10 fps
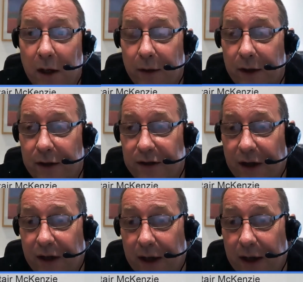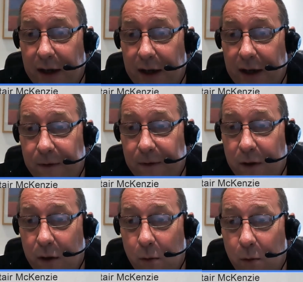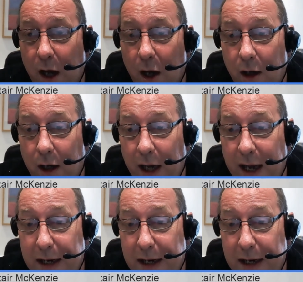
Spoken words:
that if you are